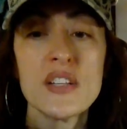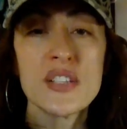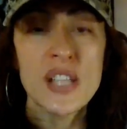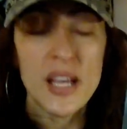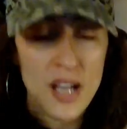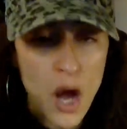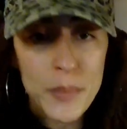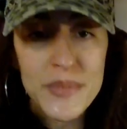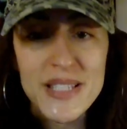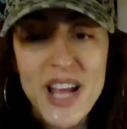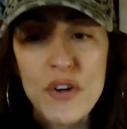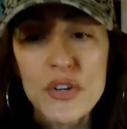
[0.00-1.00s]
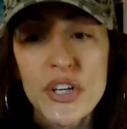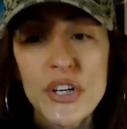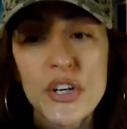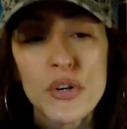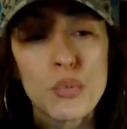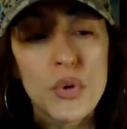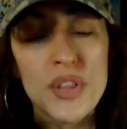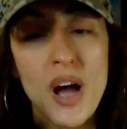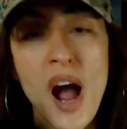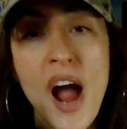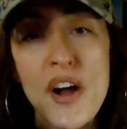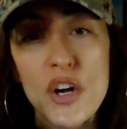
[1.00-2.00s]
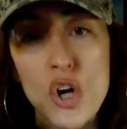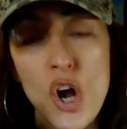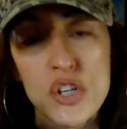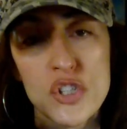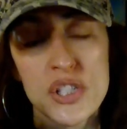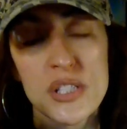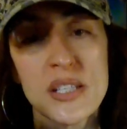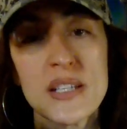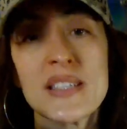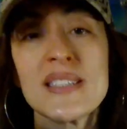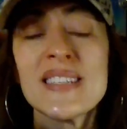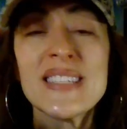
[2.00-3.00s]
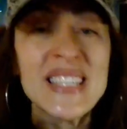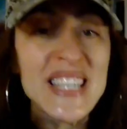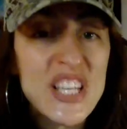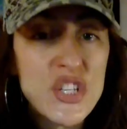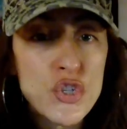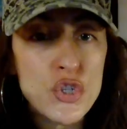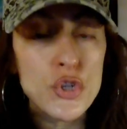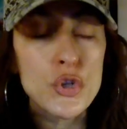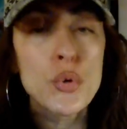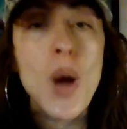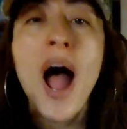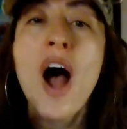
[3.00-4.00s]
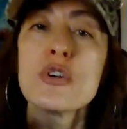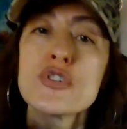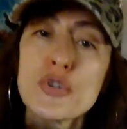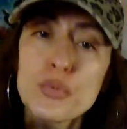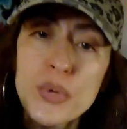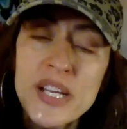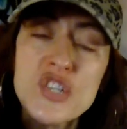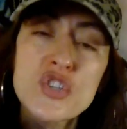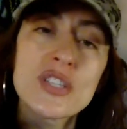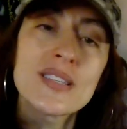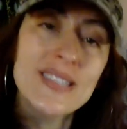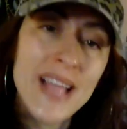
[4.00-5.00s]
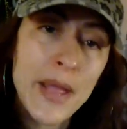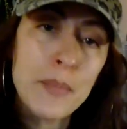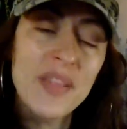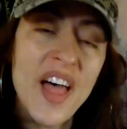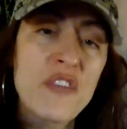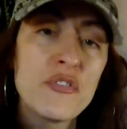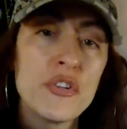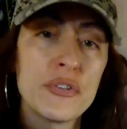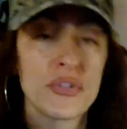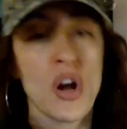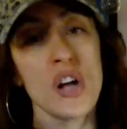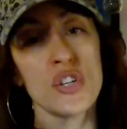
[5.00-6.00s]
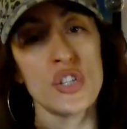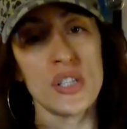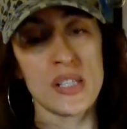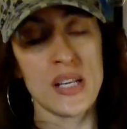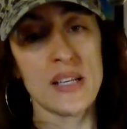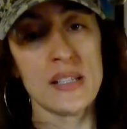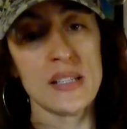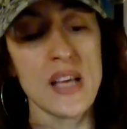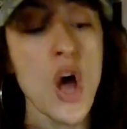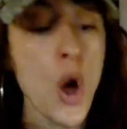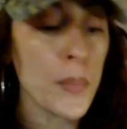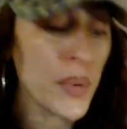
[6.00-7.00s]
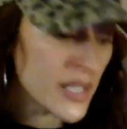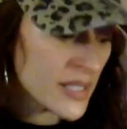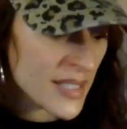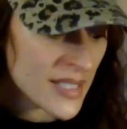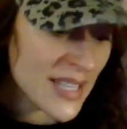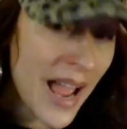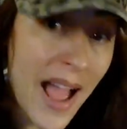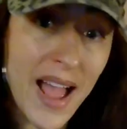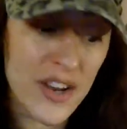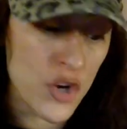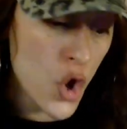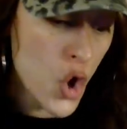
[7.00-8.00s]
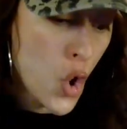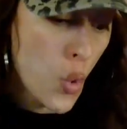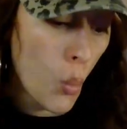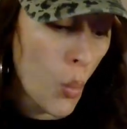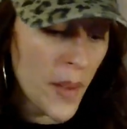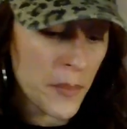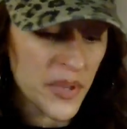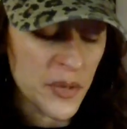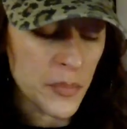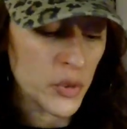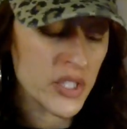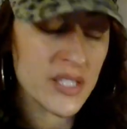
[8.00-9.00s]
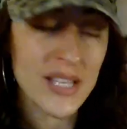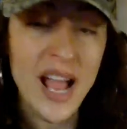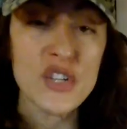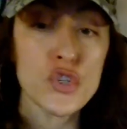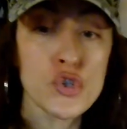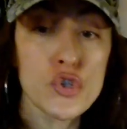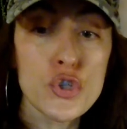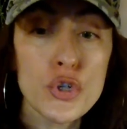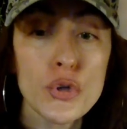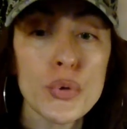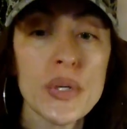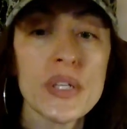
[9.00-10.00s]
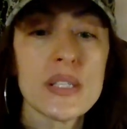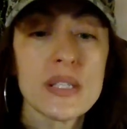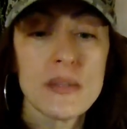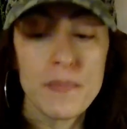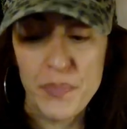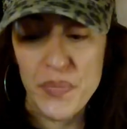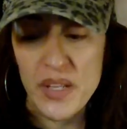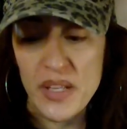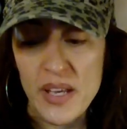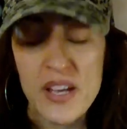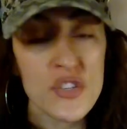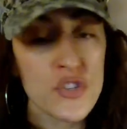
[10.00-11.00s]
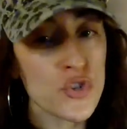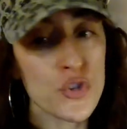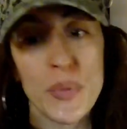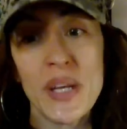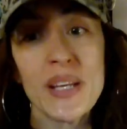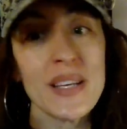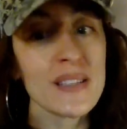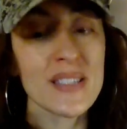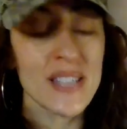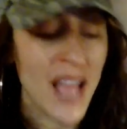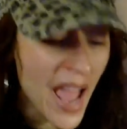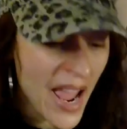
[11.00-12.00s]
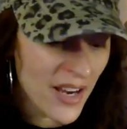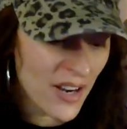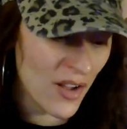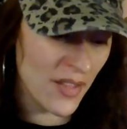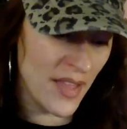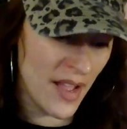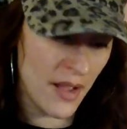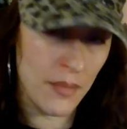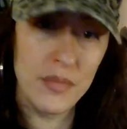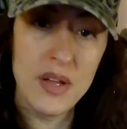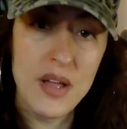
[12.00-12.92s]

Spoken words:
That comes down here with a higher consciousness to teach you how to reach the same level of consciousness. But instead, what people decide to do is to hate on them